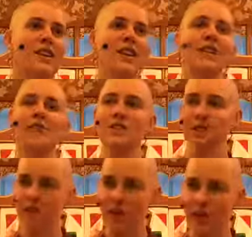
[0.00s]
Unless you're
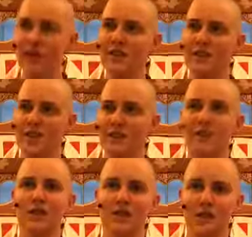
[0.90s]
very
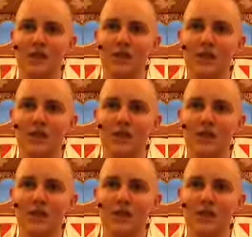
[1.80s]
self-disciplined,